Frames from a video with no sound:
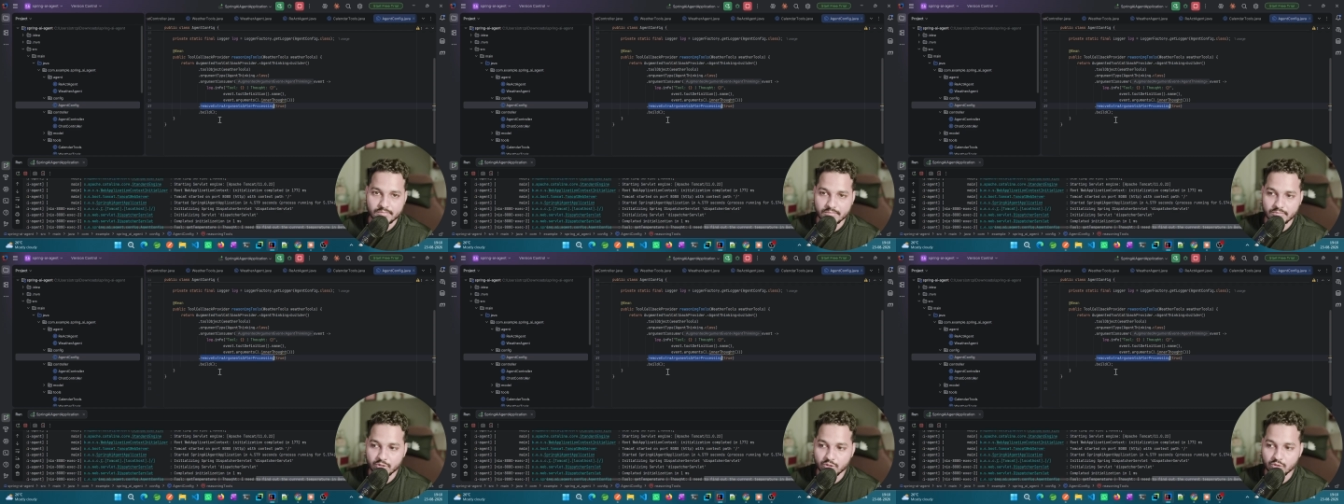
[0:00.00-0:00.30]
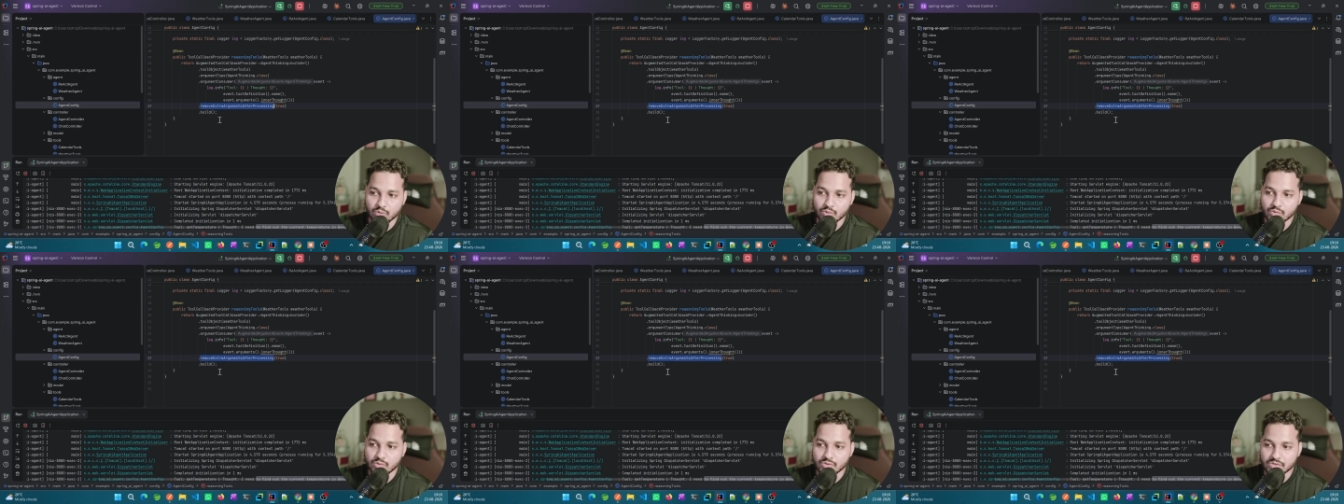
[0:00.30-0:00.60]

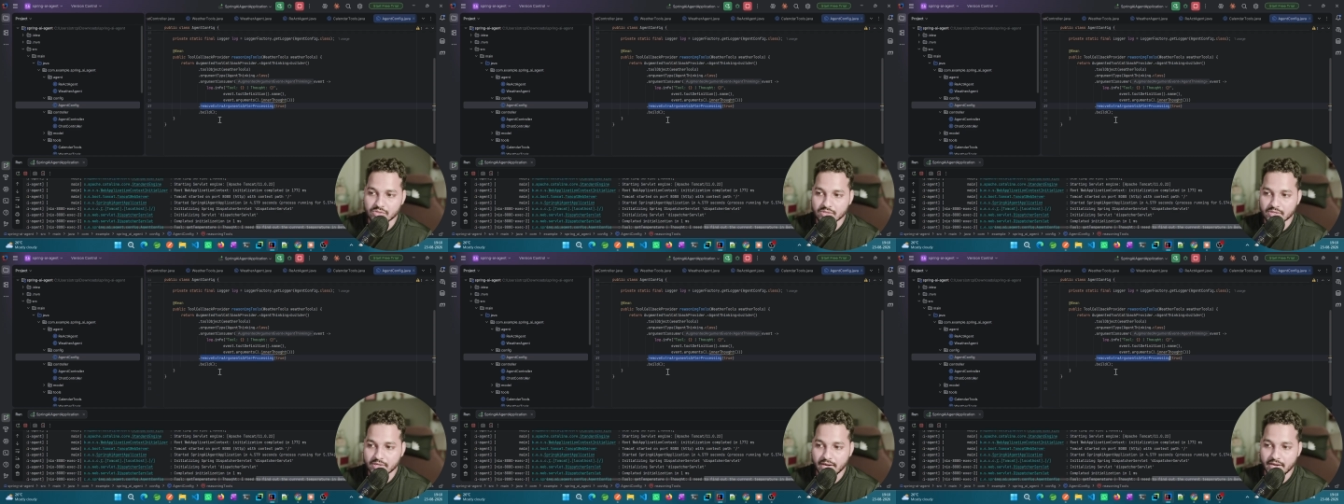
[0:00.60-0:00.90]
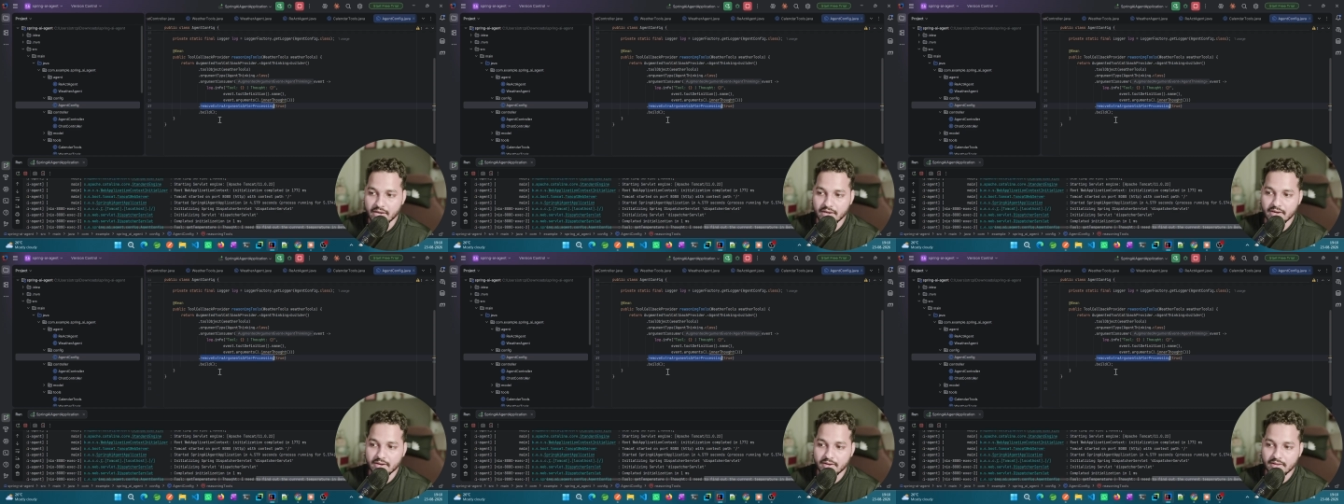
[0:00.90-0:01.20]
tools,
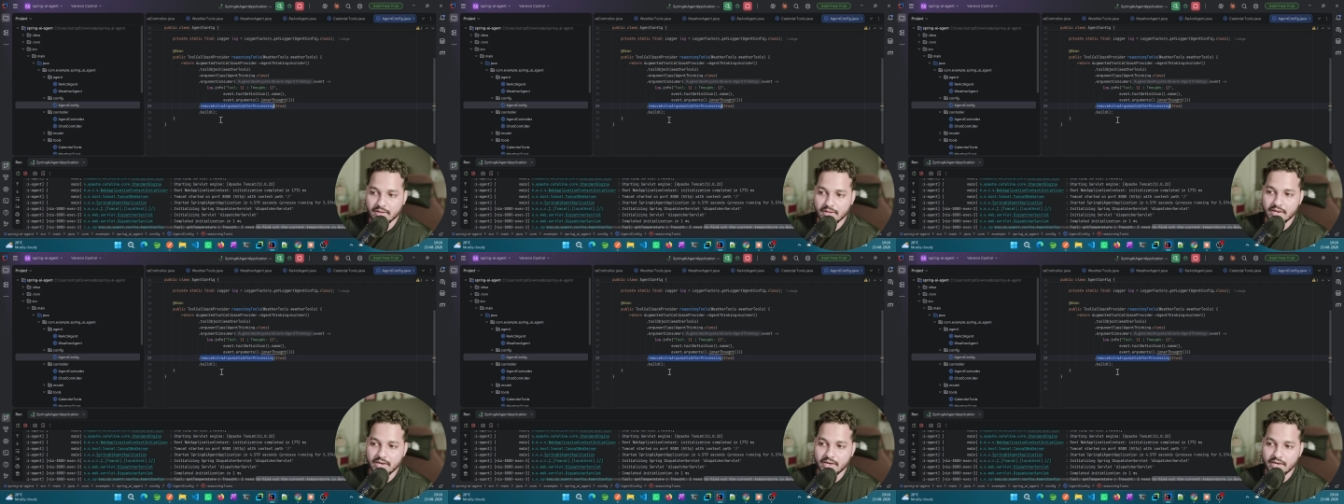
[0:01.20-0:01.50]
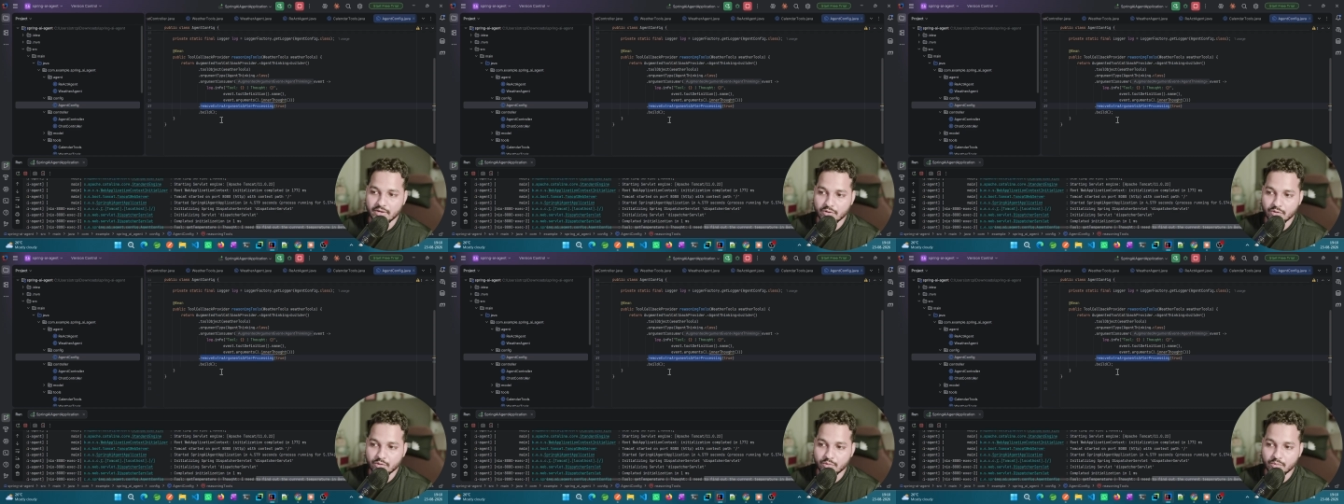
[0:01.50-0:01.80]
right?
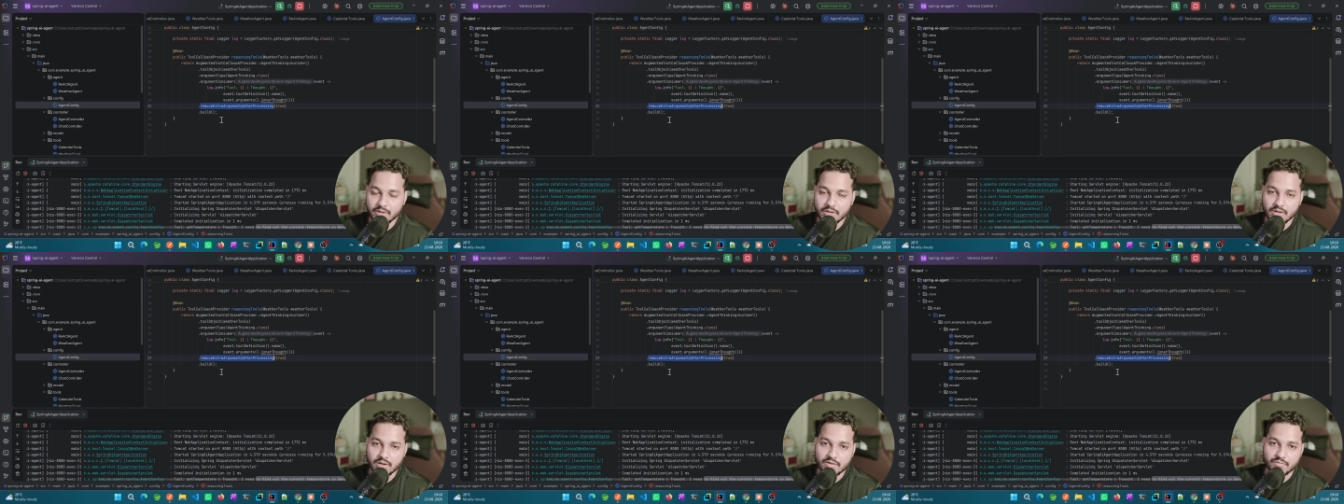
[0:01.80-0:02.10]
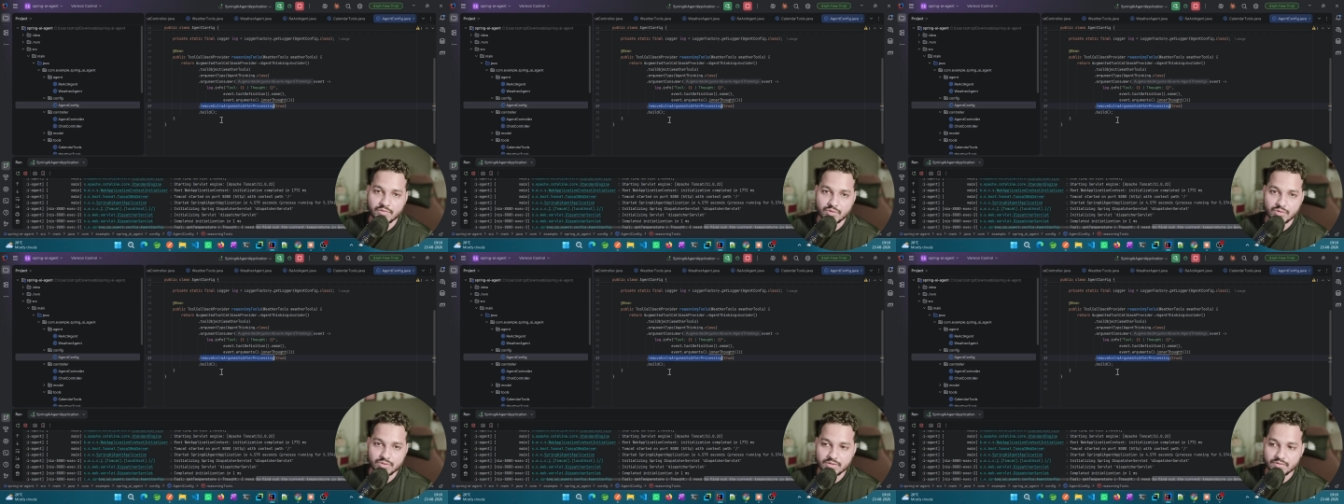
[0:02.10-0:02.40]
It would be
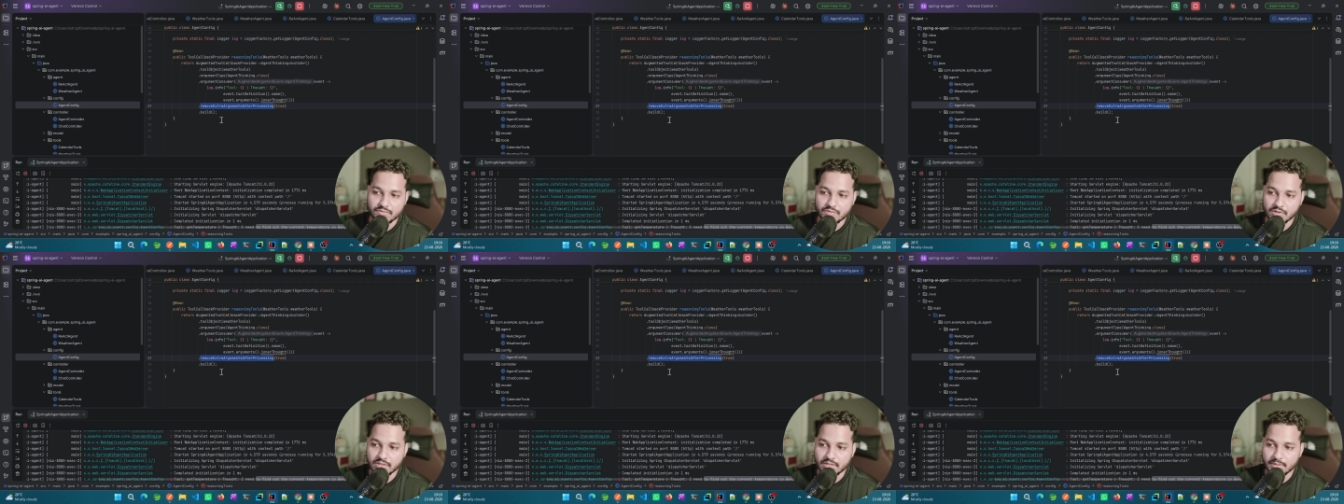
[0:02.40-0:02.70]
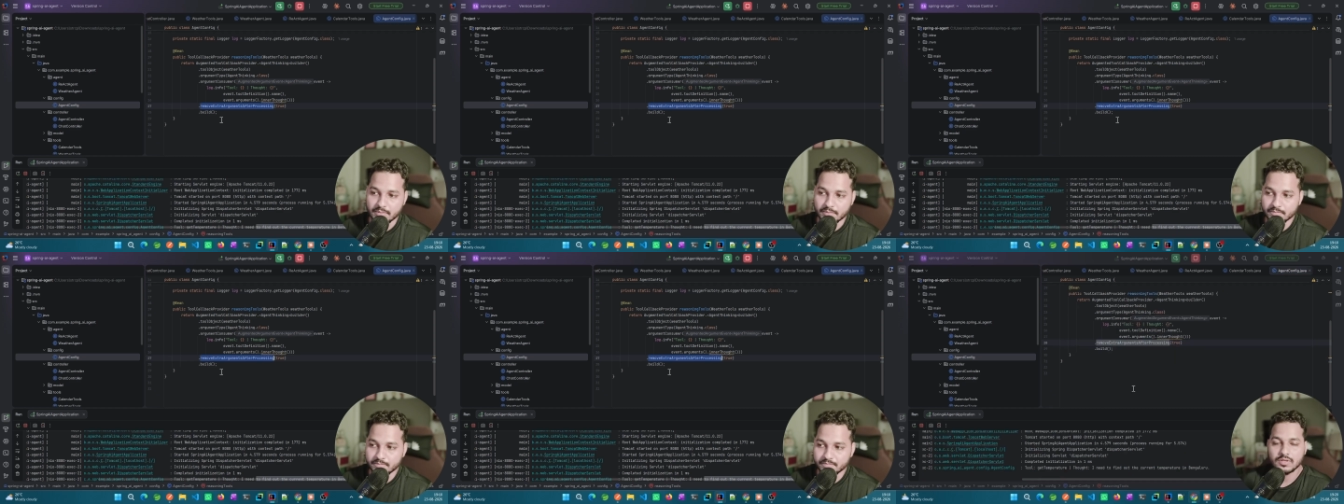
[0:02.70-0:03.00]
confusing for them.